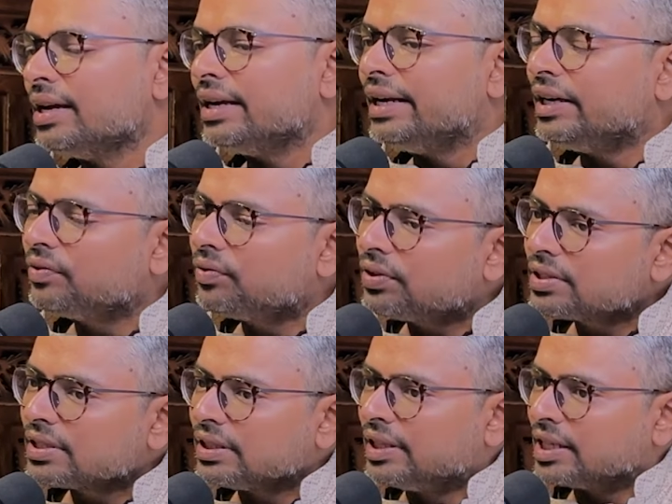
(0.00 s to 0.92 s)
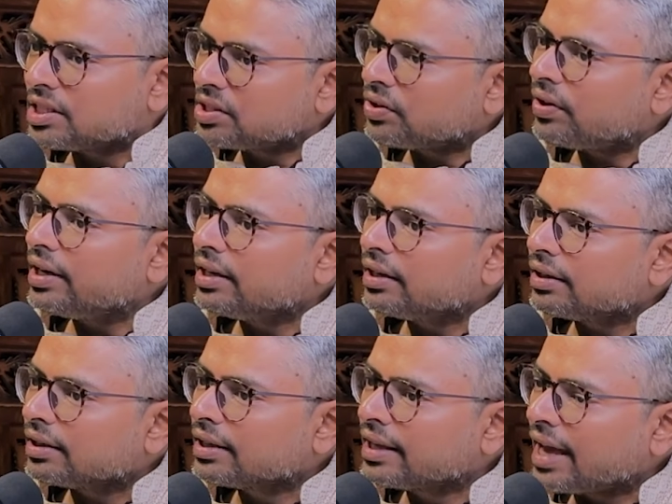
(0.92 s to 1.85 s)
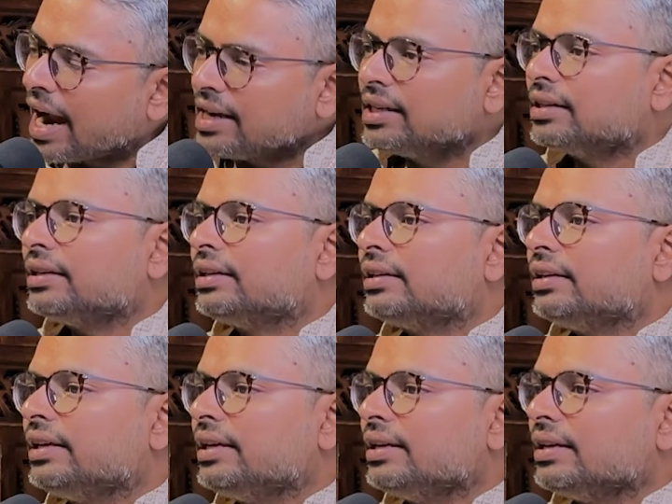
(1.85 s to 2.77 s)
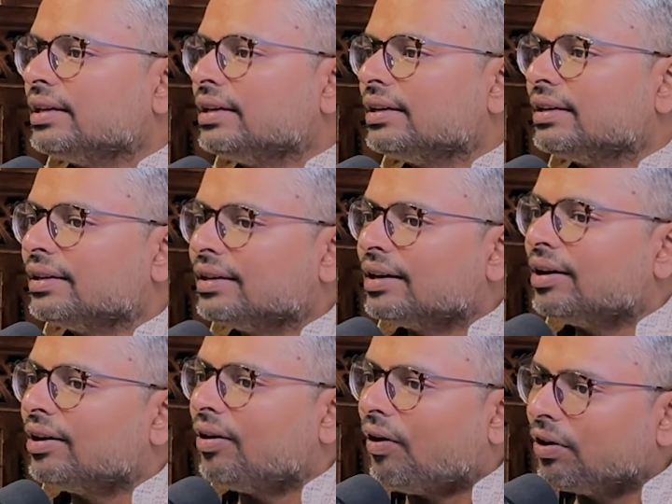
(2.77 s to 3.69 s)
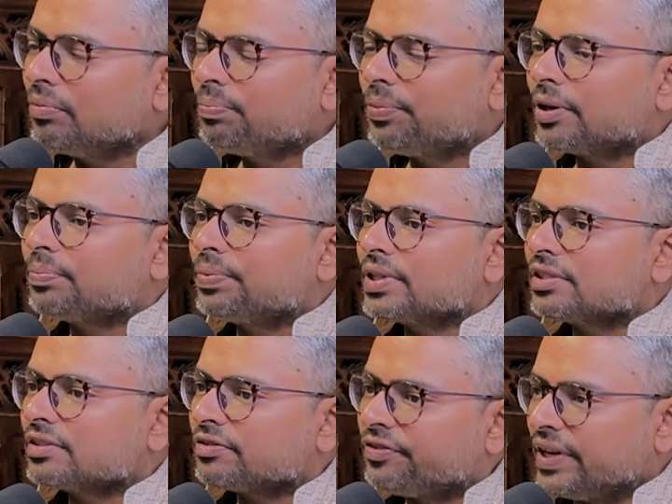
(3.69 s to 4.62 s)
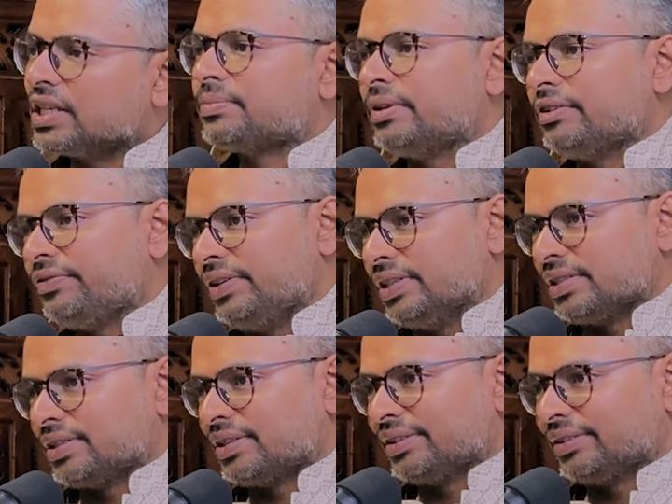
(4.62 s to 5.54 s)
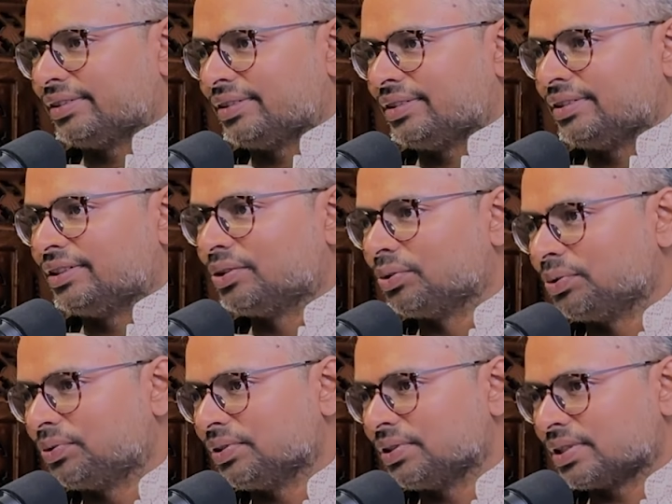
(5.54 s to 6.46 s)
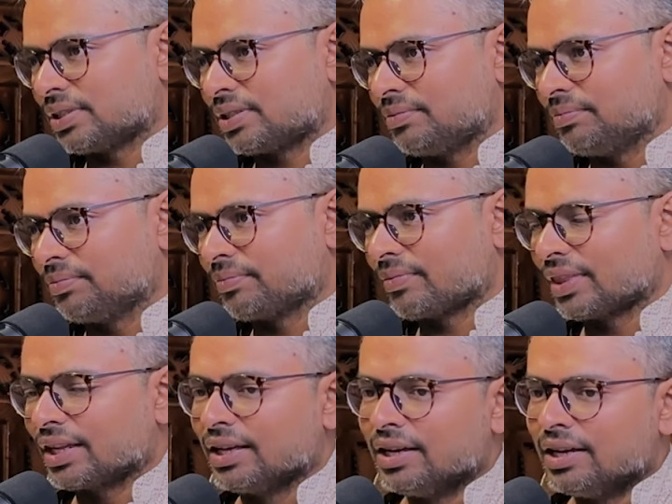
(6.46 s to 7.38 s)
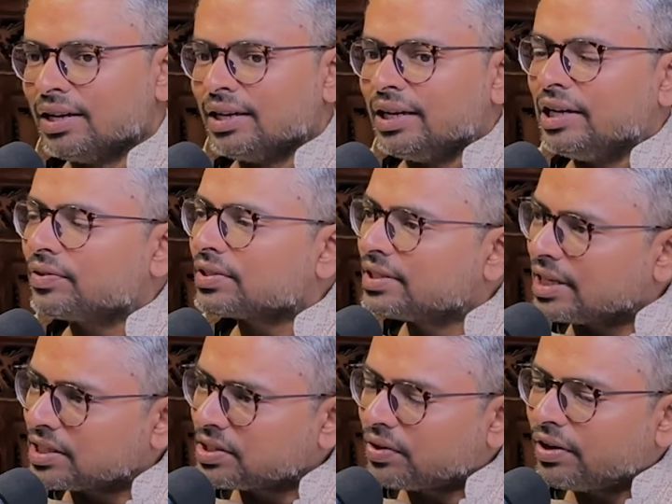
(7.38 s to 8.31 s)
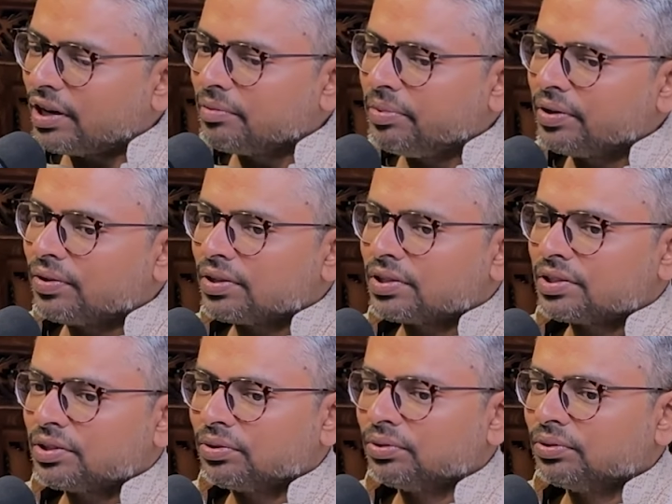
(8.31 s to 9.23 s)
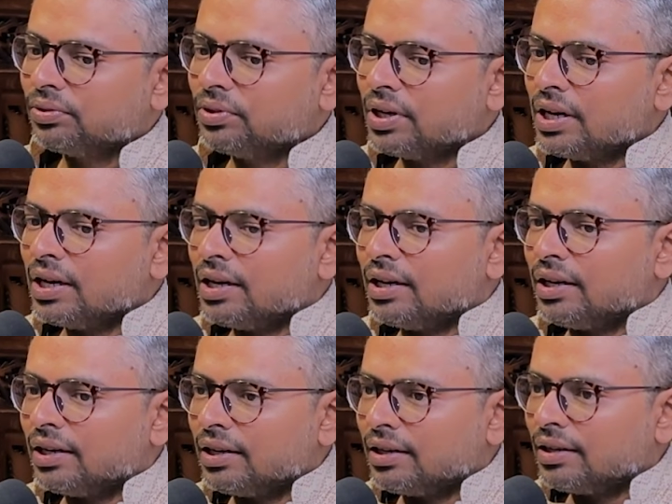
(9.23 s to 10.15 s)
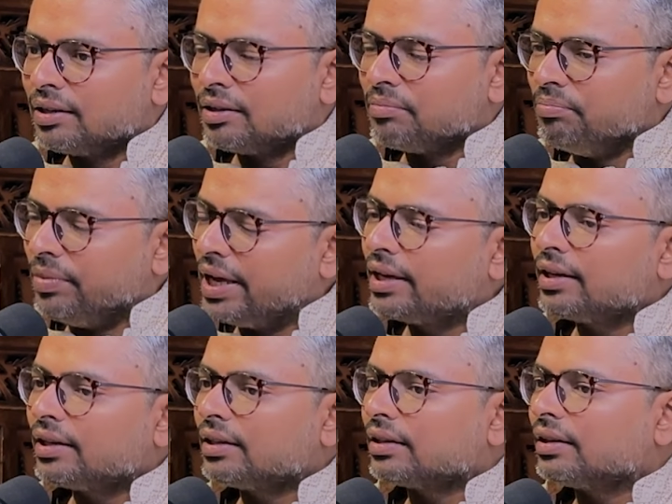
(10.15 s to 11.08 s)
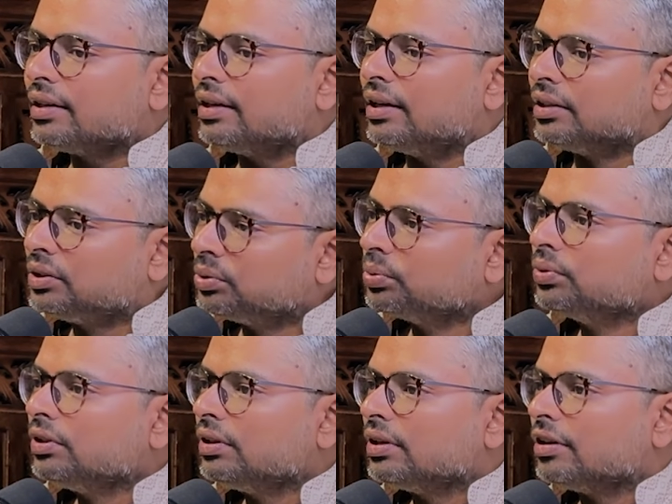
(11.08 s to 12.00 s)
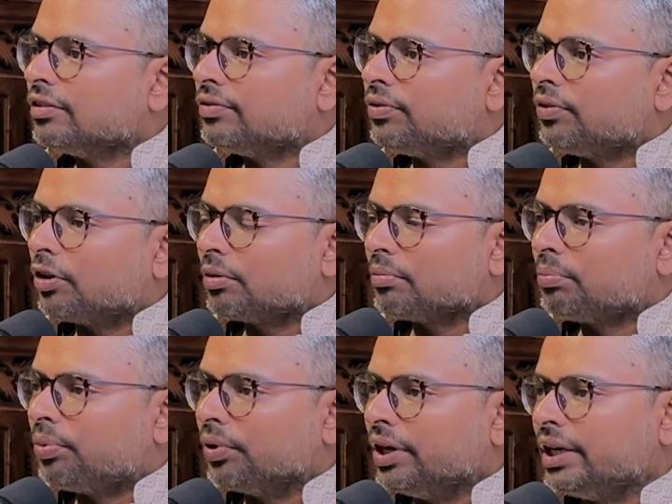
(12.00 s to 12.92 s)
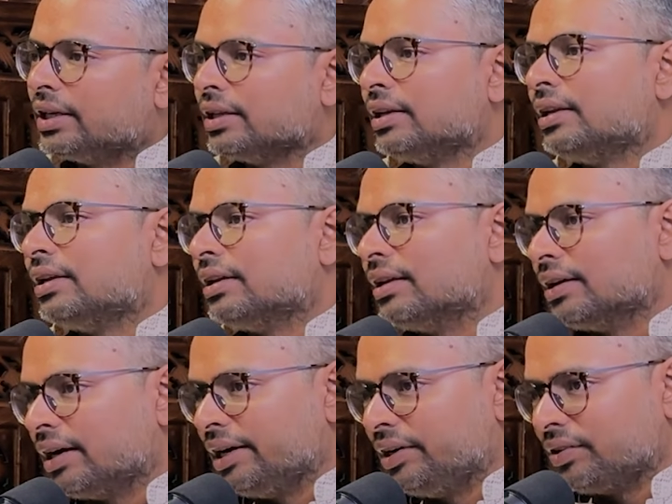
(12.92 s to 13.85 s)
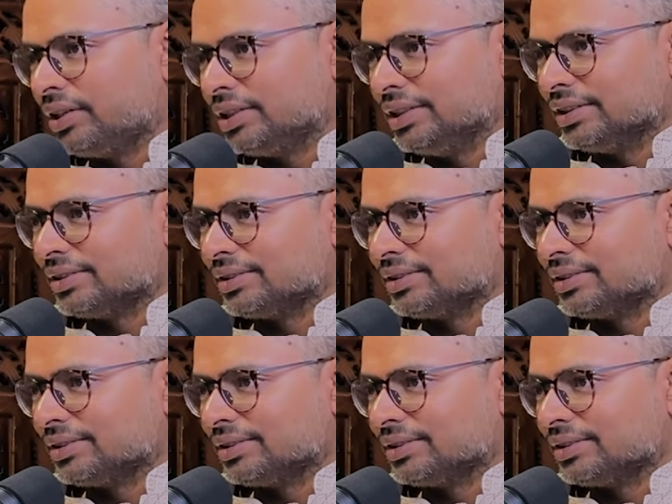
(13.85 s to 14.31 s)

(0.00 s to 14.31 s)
It was destroyed categorically, on purpose, phase by phase, the Gurukul system. It was destroyed because to make it a tool for political ideologies.